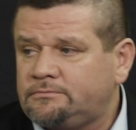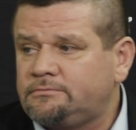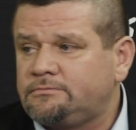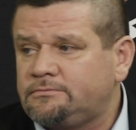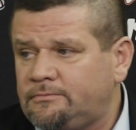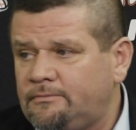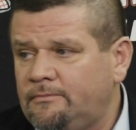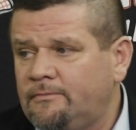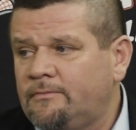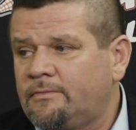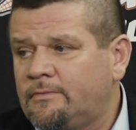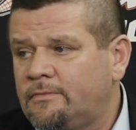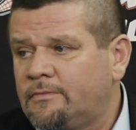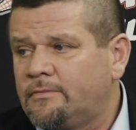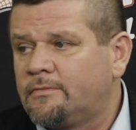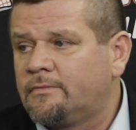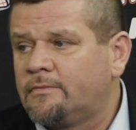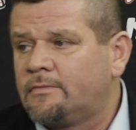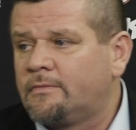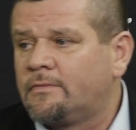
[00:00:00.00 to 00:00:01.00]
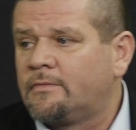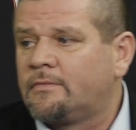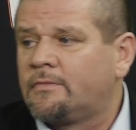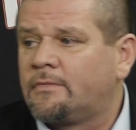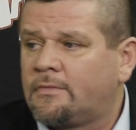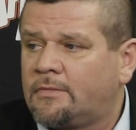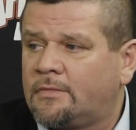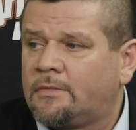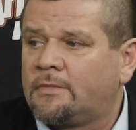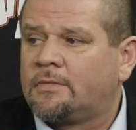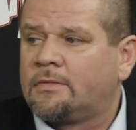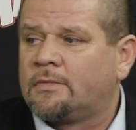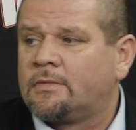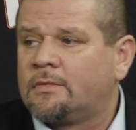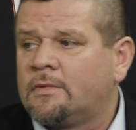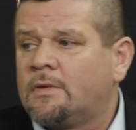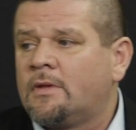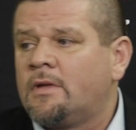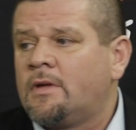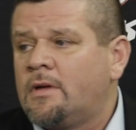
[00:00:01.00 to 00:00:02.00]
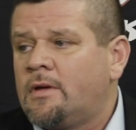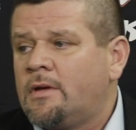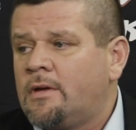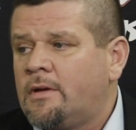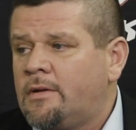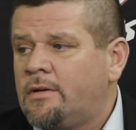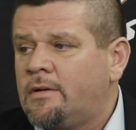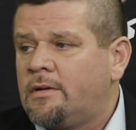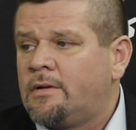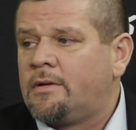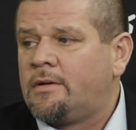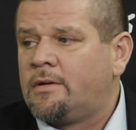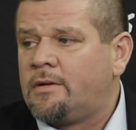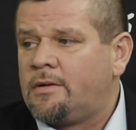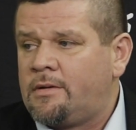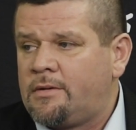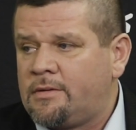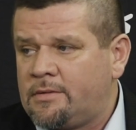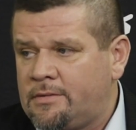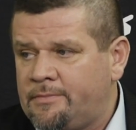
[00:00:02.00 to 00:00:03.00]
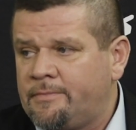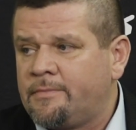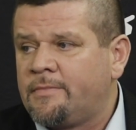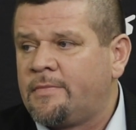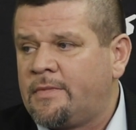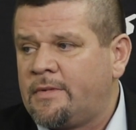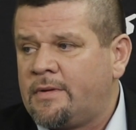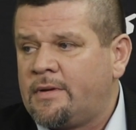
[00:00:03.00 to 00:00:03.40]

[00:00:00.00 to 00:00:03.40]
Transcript: but then down the stretch in the fourth quarter, Vino was tough to crack. So